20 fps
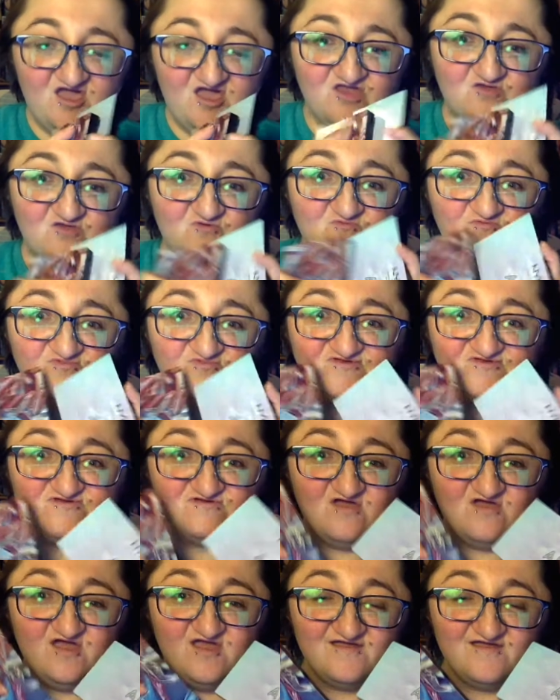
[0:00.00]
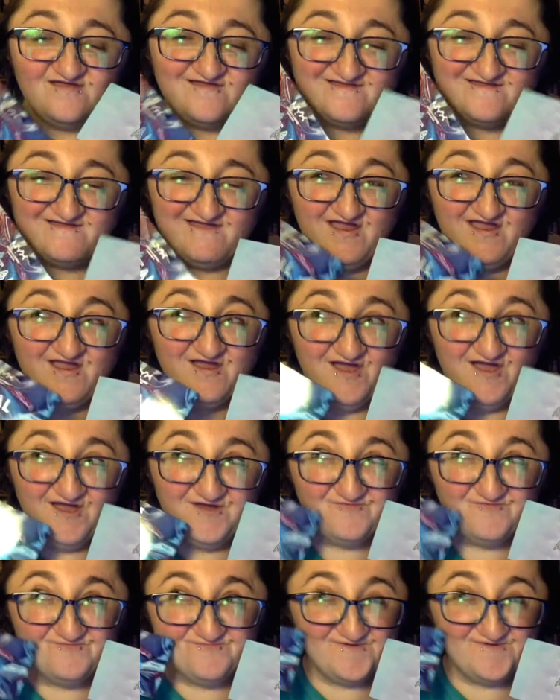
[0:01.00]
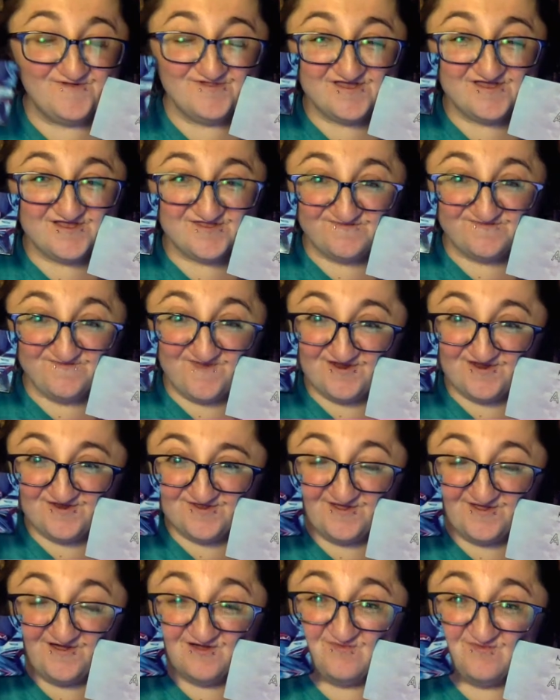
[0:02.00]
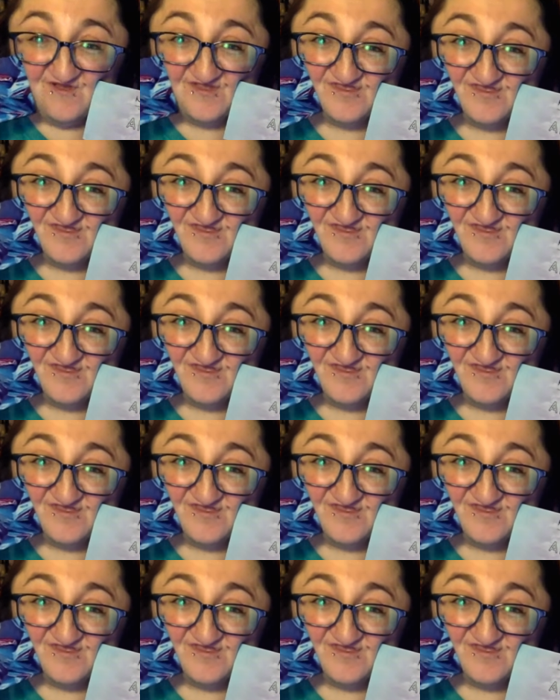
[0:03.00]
I don't feel like it's fair to talk about